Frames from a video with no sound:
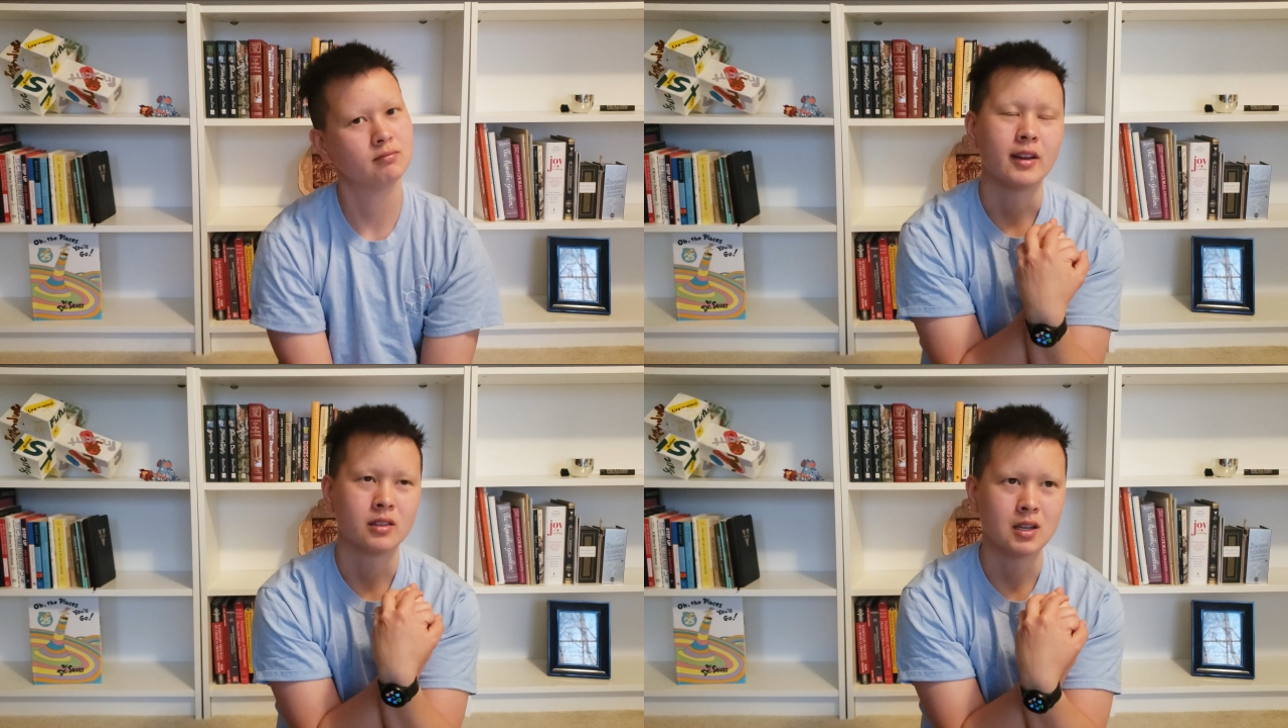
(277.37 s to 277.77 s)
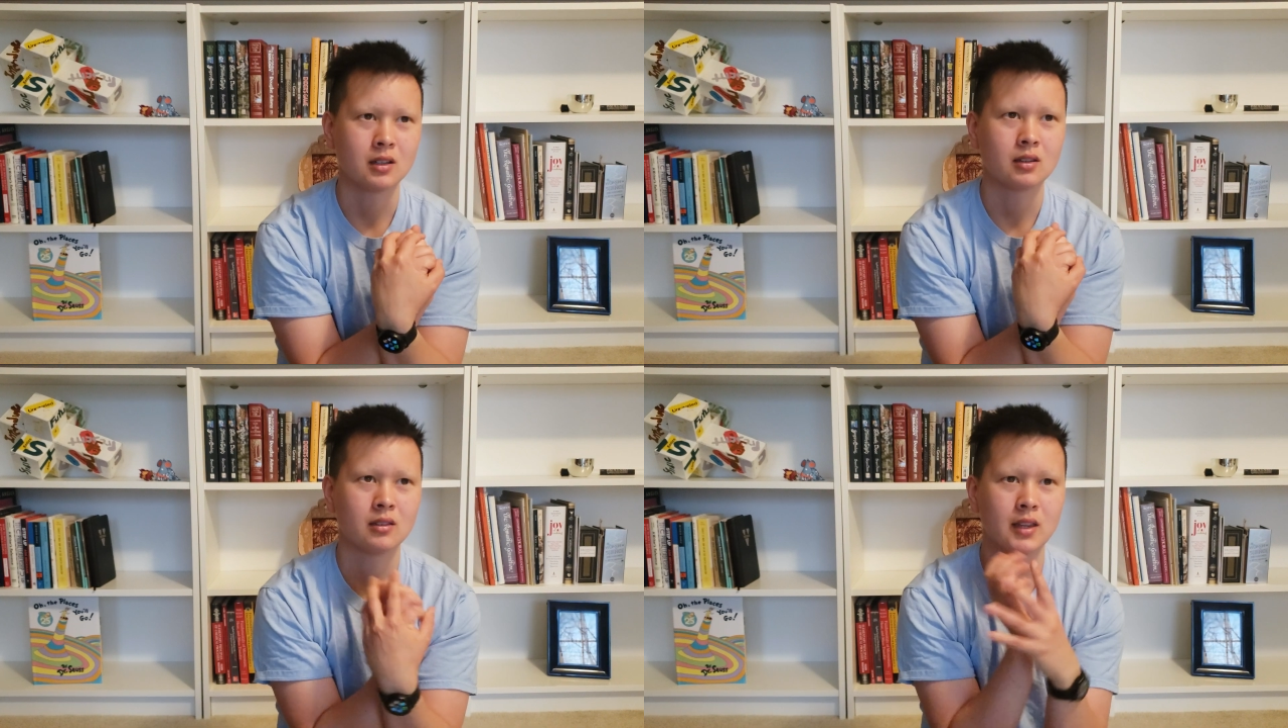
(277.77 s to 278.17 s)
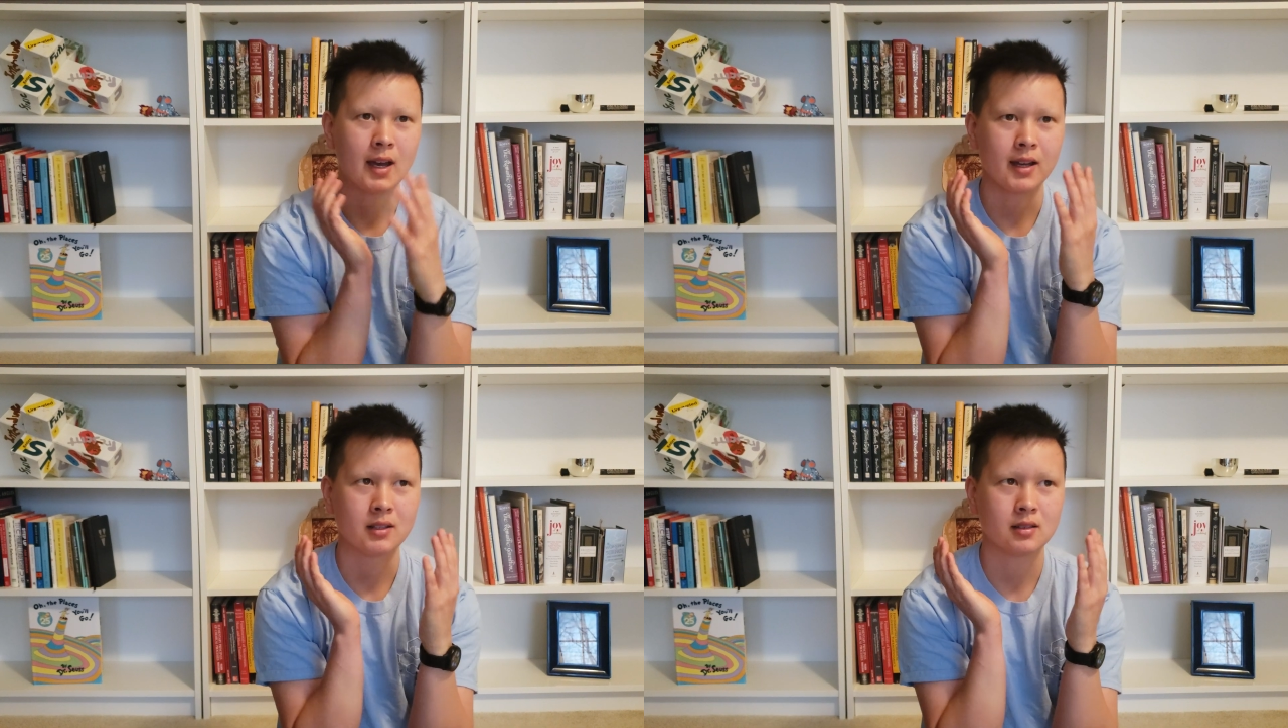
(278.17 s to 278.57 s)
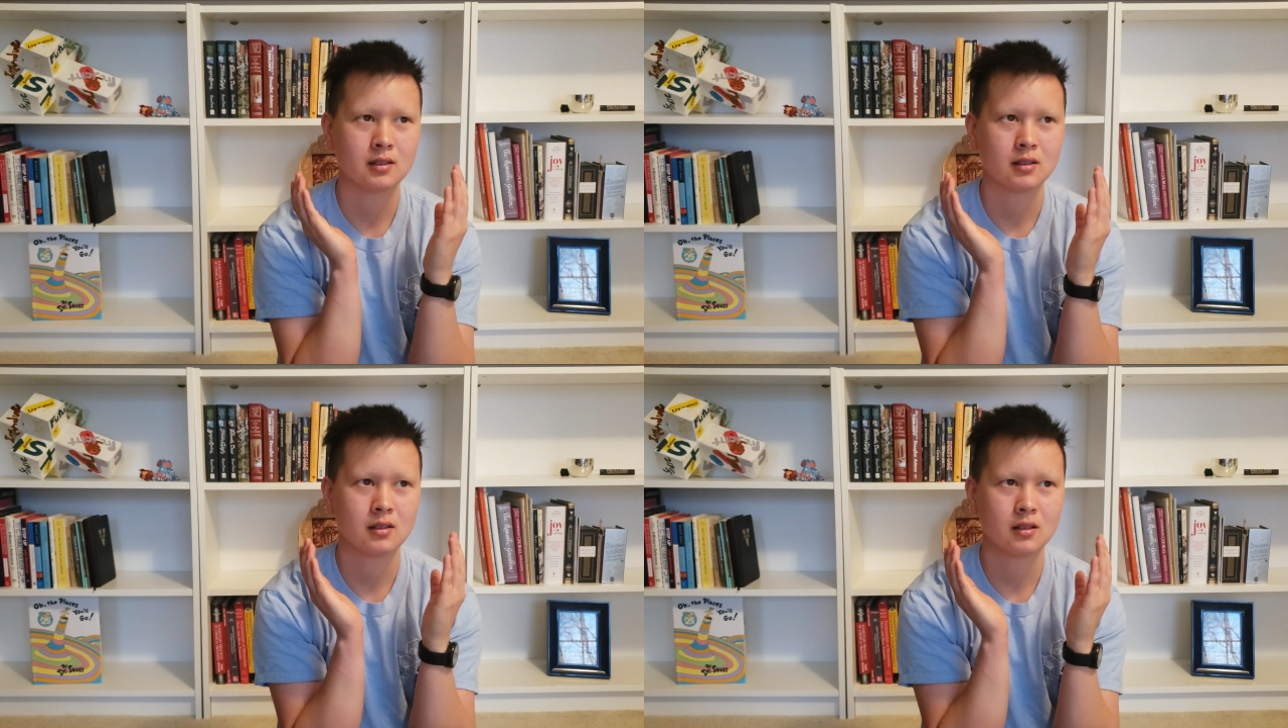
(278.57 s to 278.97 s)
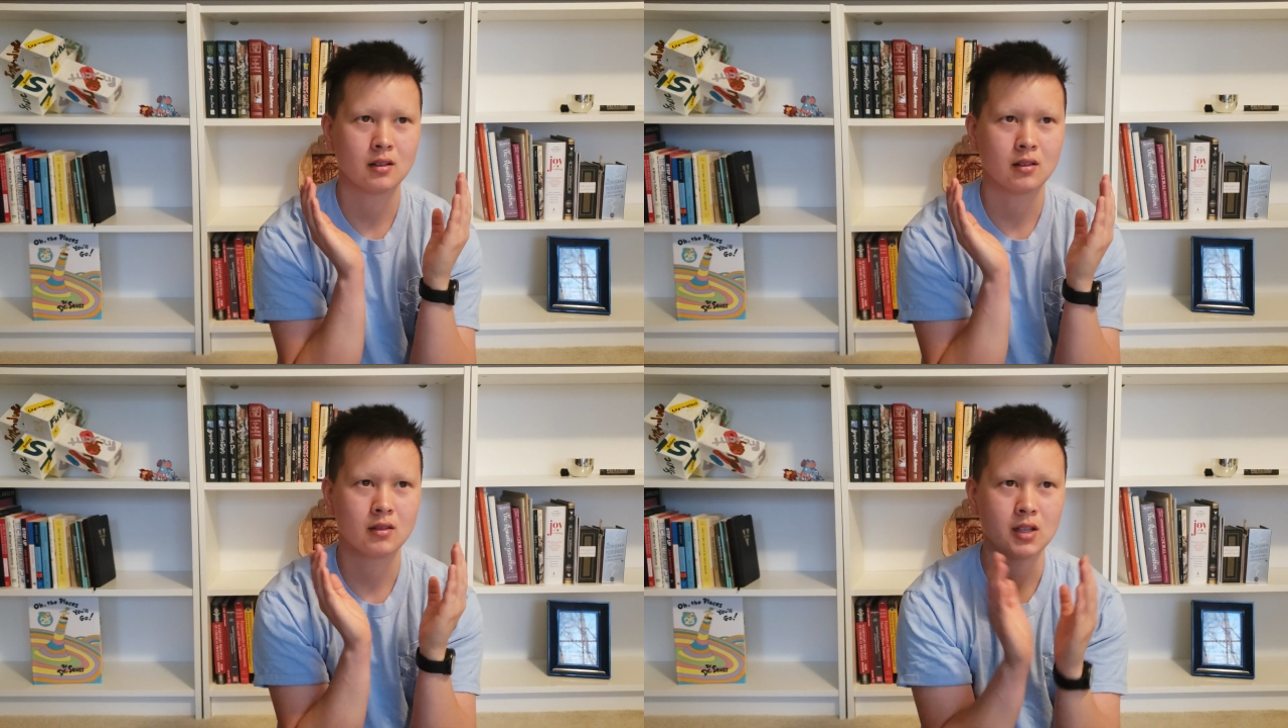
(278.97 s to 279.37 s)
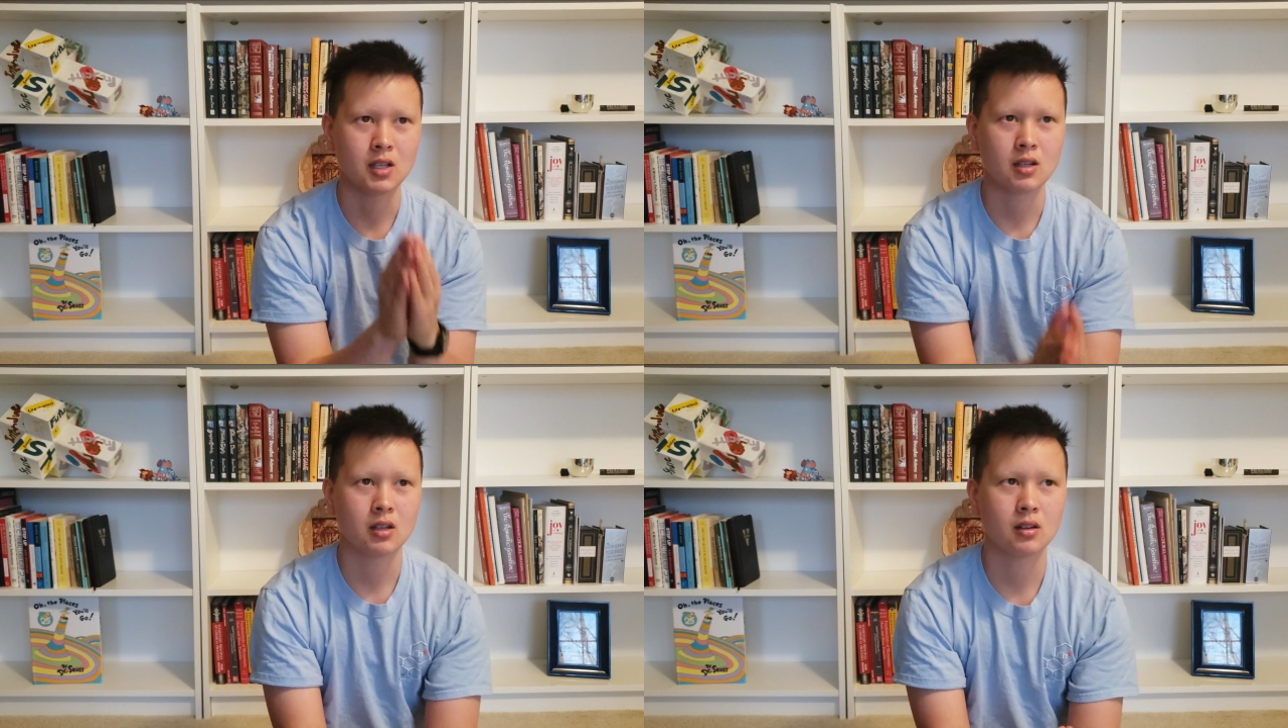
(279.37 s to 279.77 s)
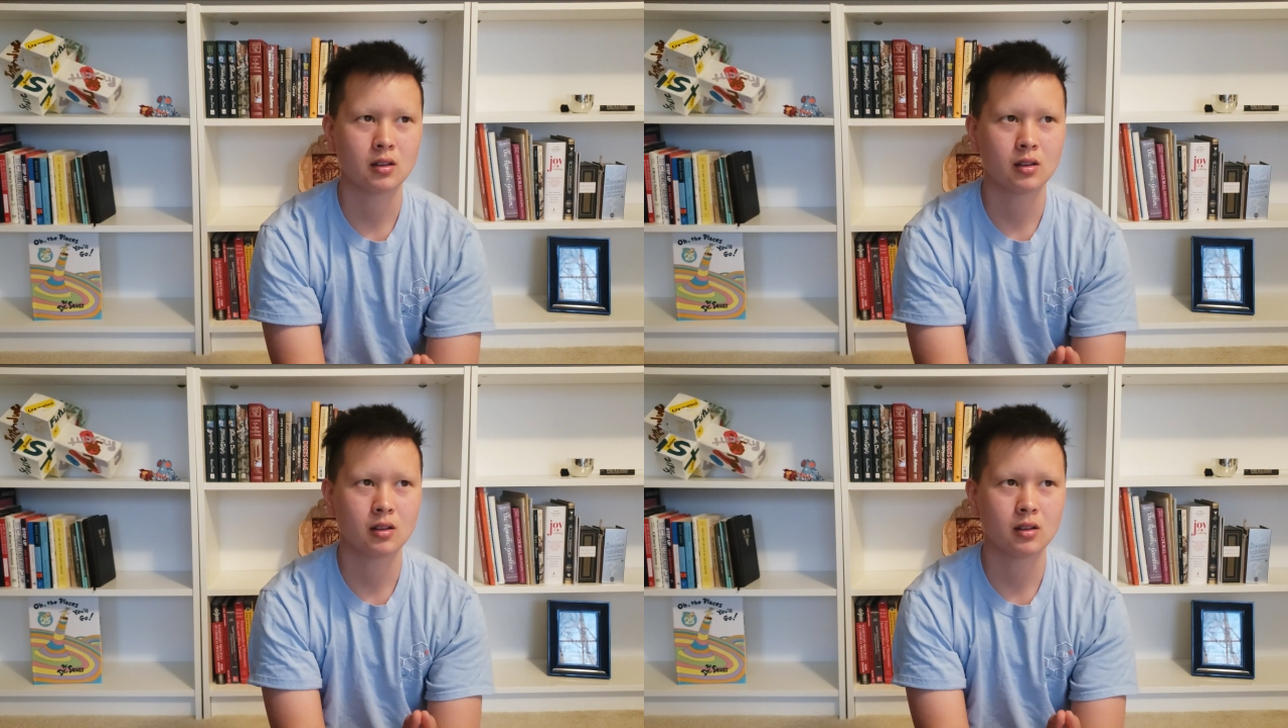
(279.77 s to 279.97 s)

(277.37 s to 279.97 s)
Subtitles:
I think that the